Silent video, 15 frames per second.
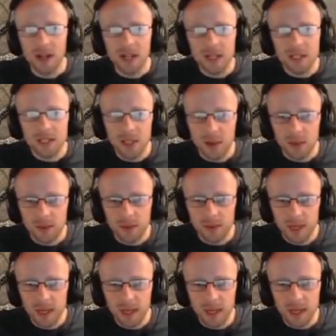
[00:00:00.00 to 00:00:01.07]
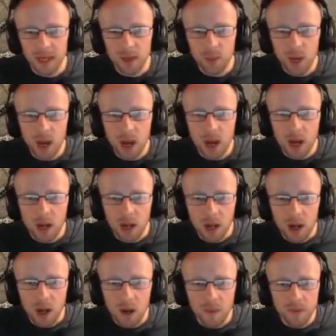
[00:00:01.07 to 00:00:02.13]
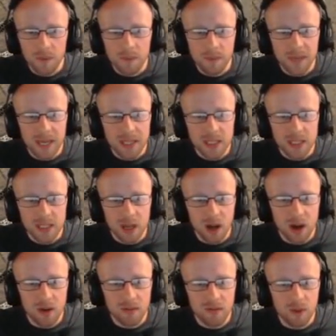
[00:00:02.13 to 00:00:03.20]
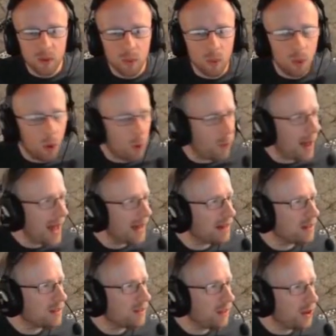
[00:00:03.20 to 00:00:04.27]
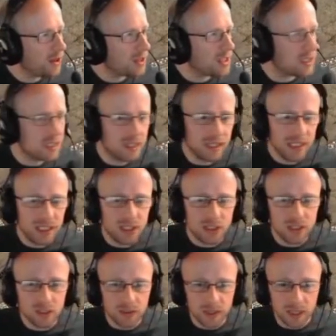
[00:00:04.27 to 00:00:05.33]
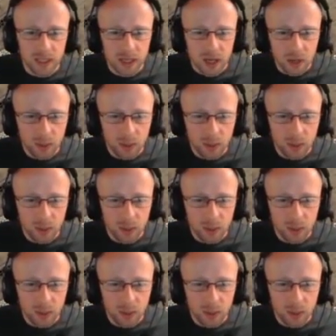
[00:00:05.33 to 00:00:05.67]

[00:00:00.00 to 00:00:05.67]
So here we are on the midst of warband versus legionary.